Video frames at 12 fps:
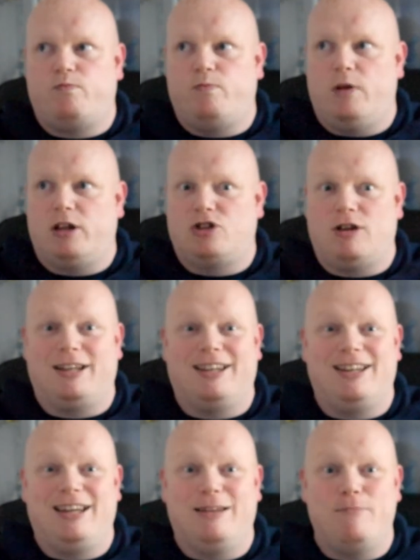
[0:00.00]
Attracted
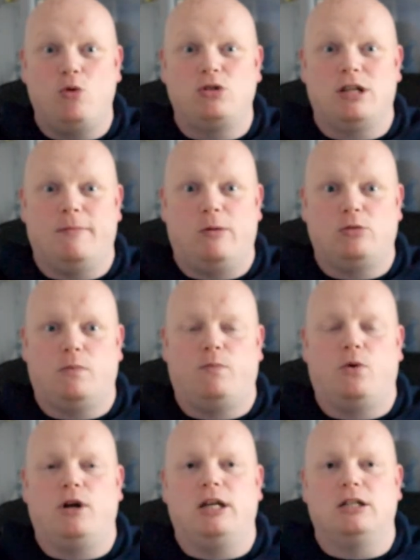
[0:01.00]
the most amount of
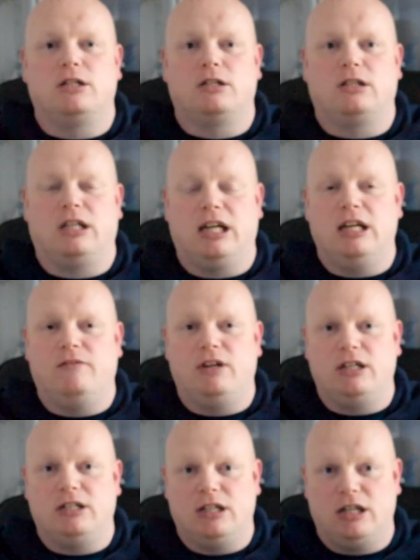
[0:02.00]
points
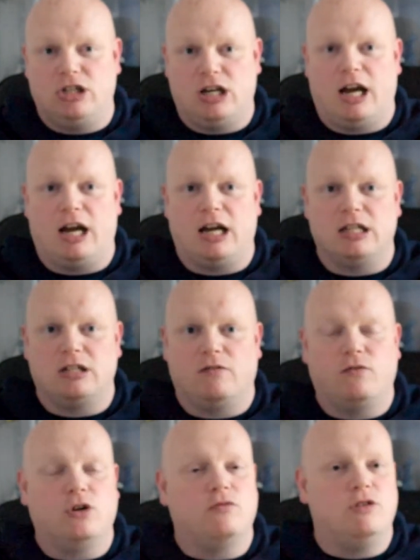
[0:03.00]
DVC charge
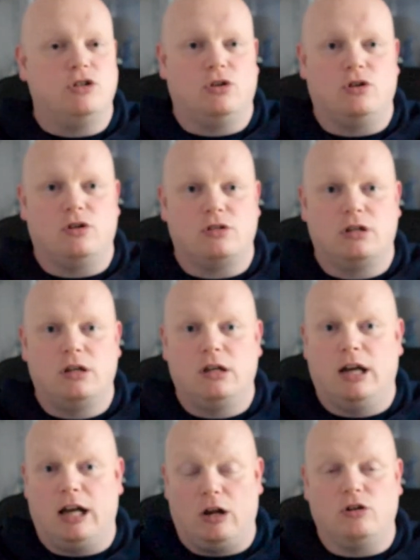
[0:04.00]
for a resort
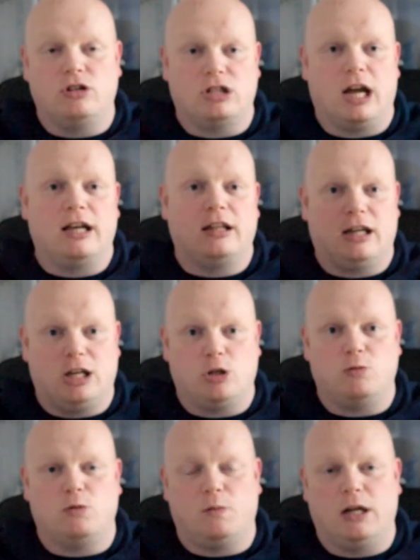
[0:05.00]
alongside the
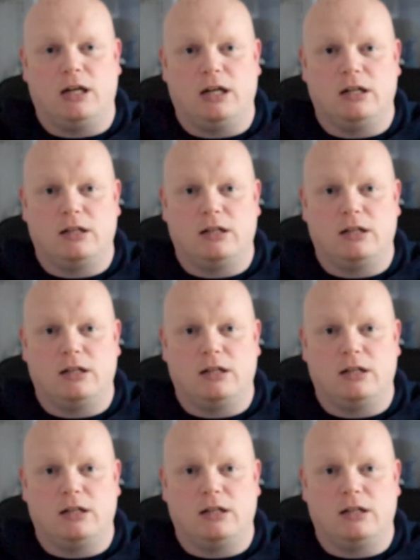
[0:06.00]
Christmas period.